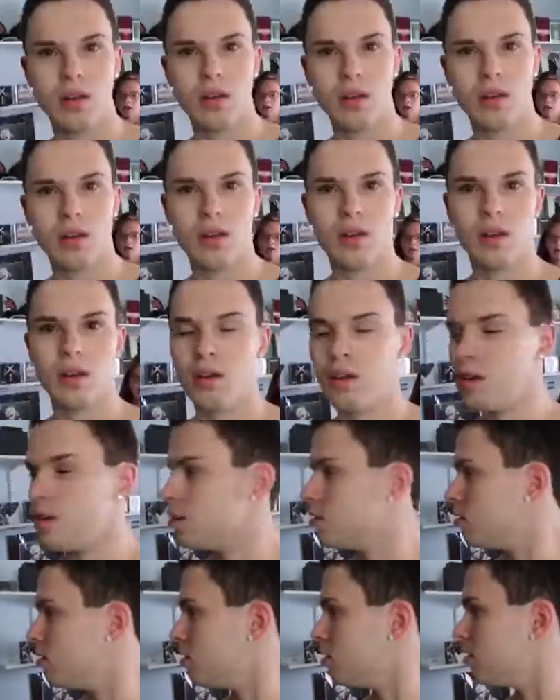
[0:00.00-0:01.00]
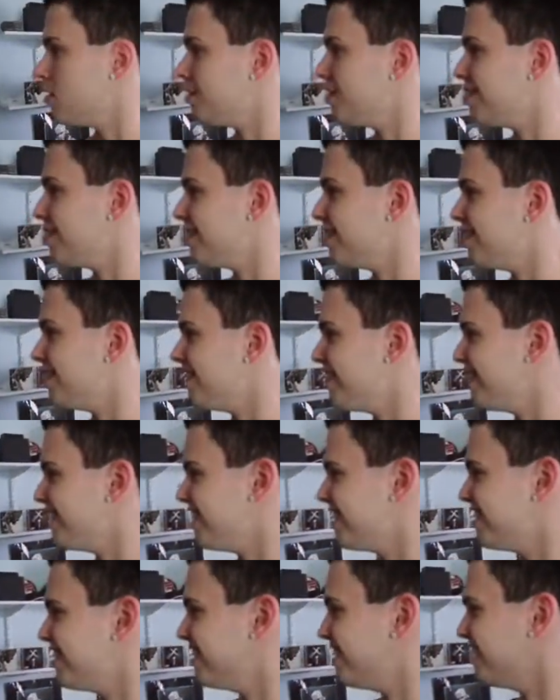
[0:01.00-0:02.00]
You. Look what your mom had
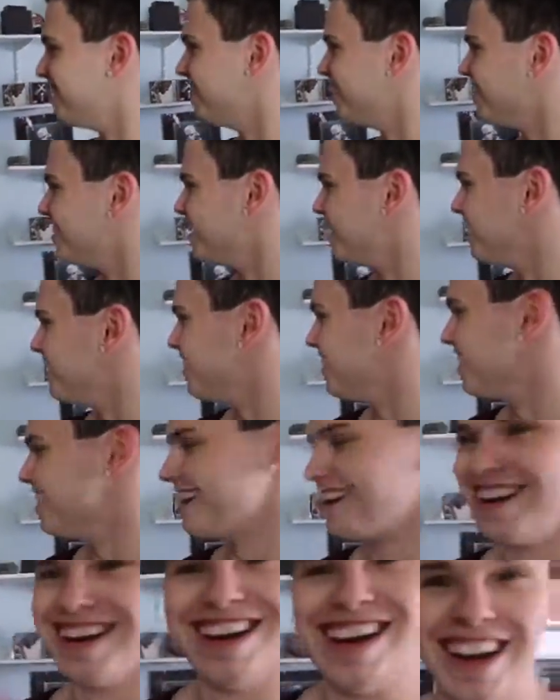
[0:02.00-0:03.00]
to take off my hair.